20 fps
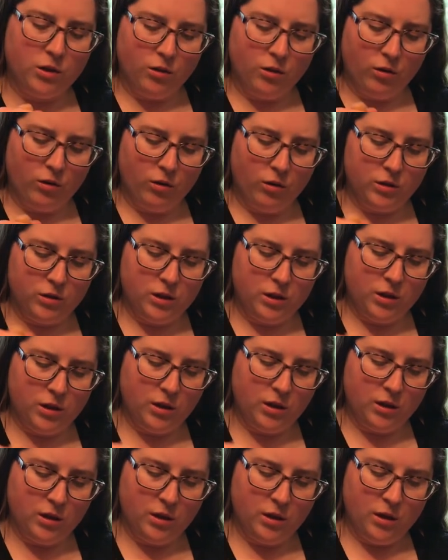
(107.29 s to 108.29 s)
You don't,
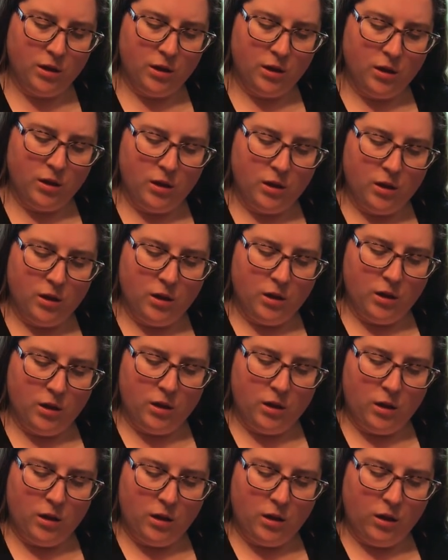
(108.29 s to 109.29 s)

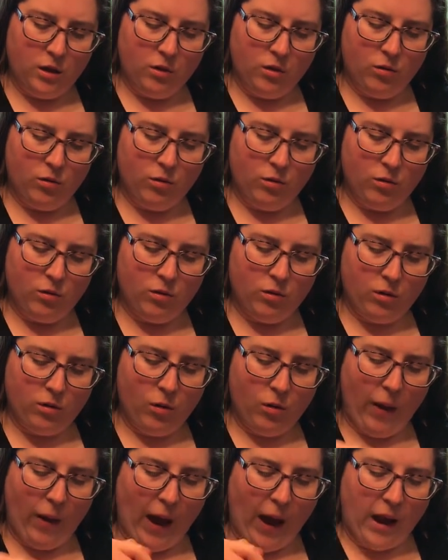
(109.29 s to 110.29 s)
you don't
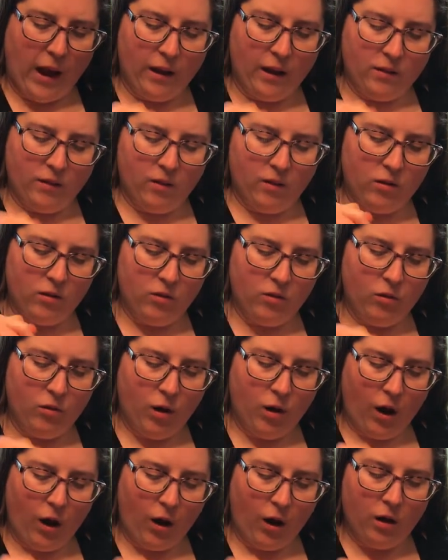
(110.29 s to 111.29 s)
go at it too
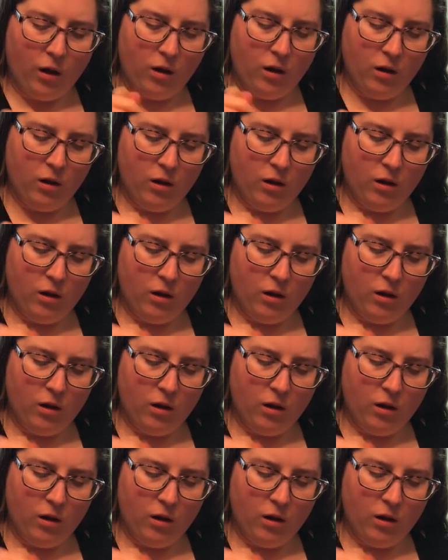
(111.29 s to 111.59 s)
hard.